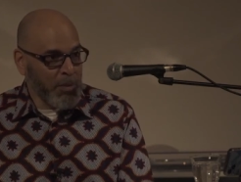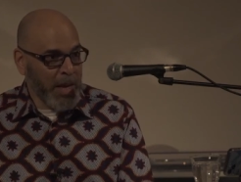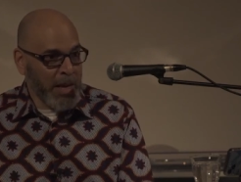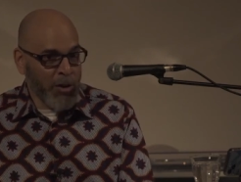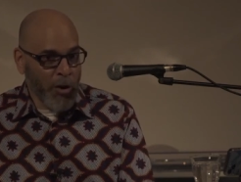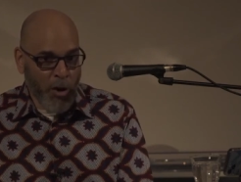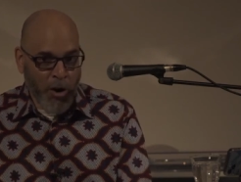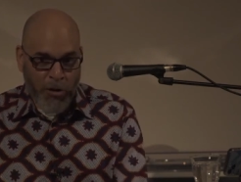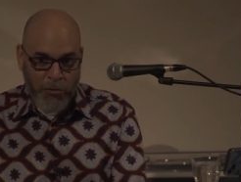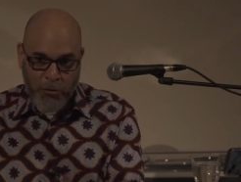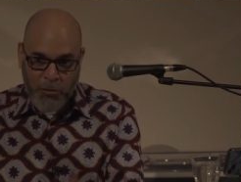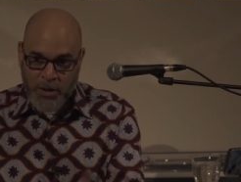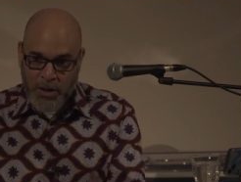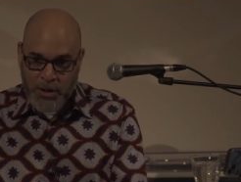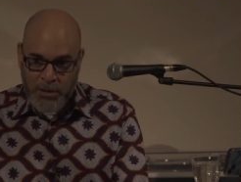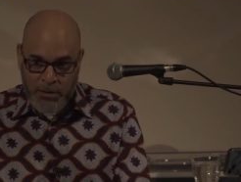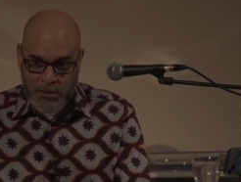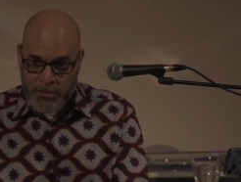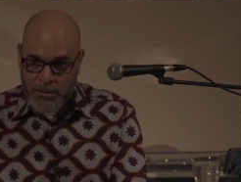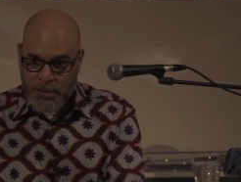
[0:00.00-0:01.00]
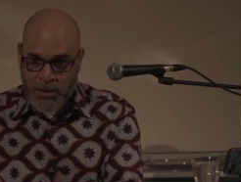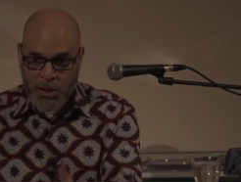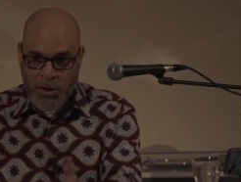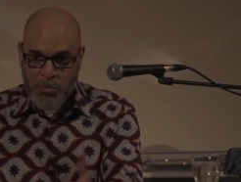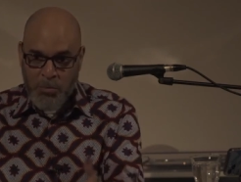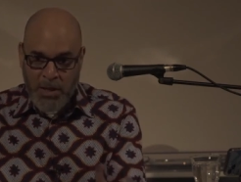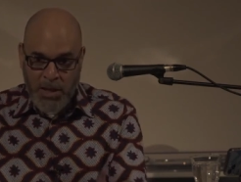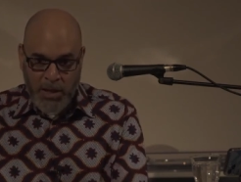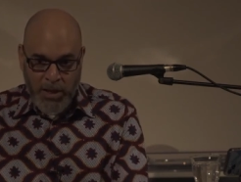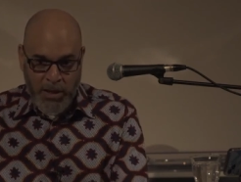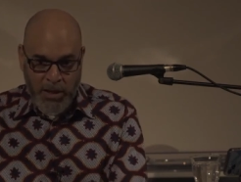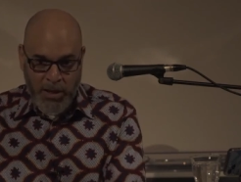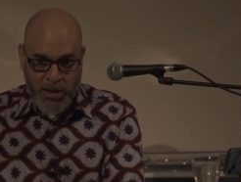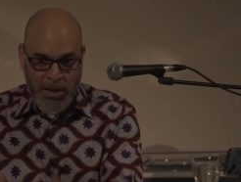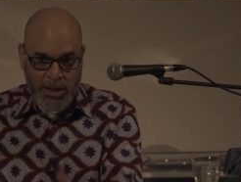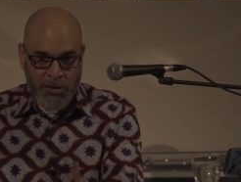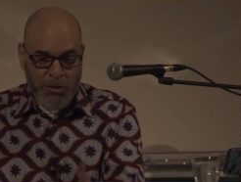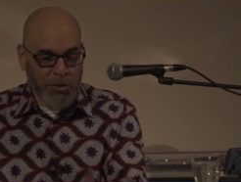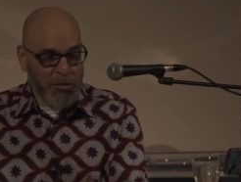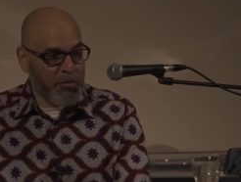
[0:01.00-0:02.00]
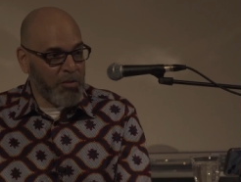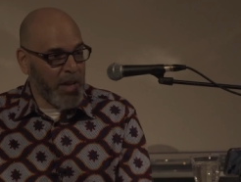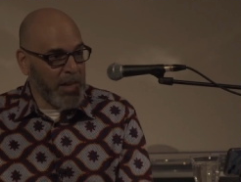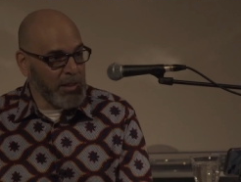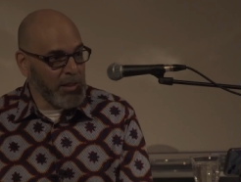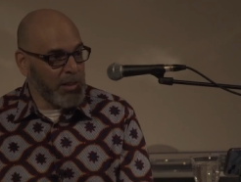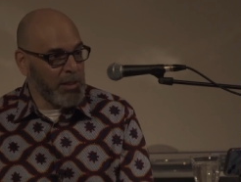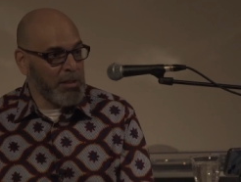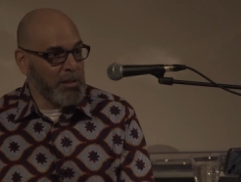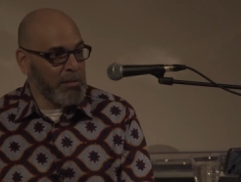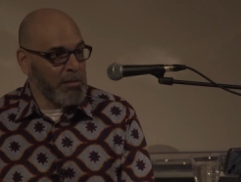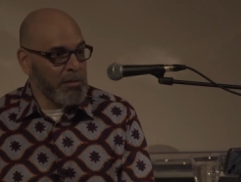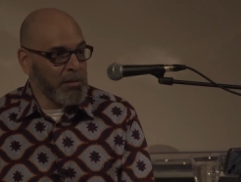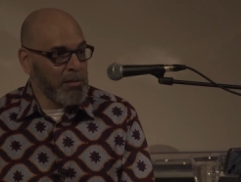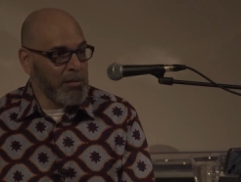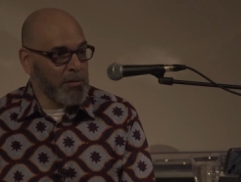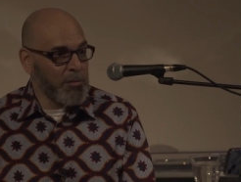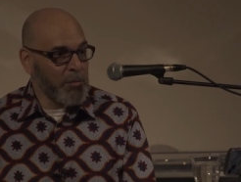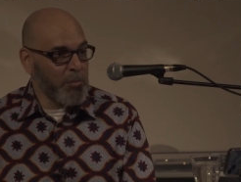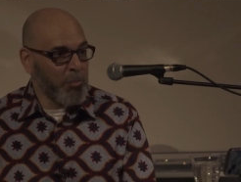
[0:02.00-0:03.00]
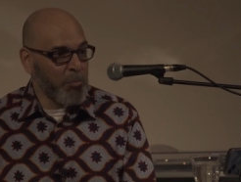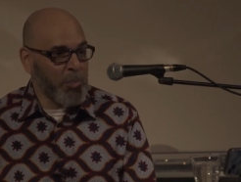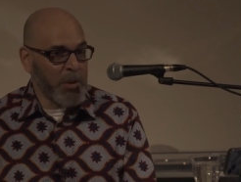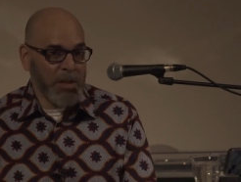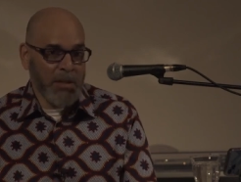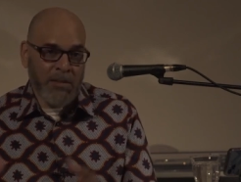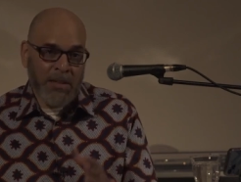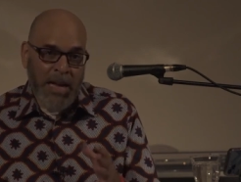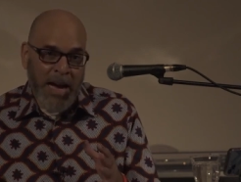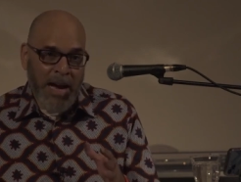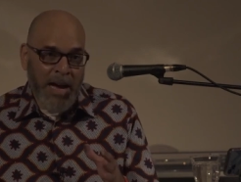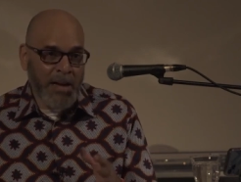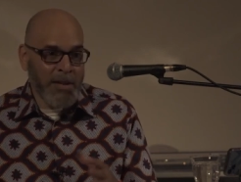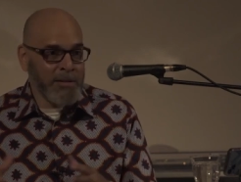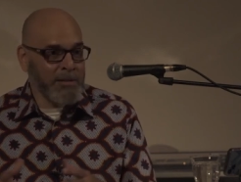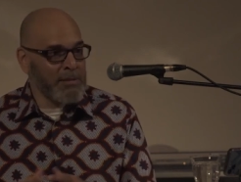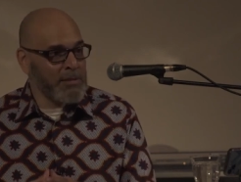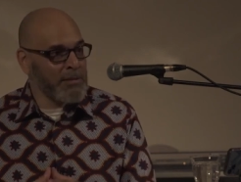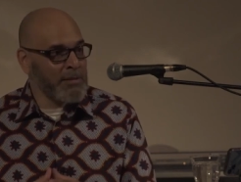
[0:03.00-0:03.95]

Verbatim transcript: and offering comedic intervention, but not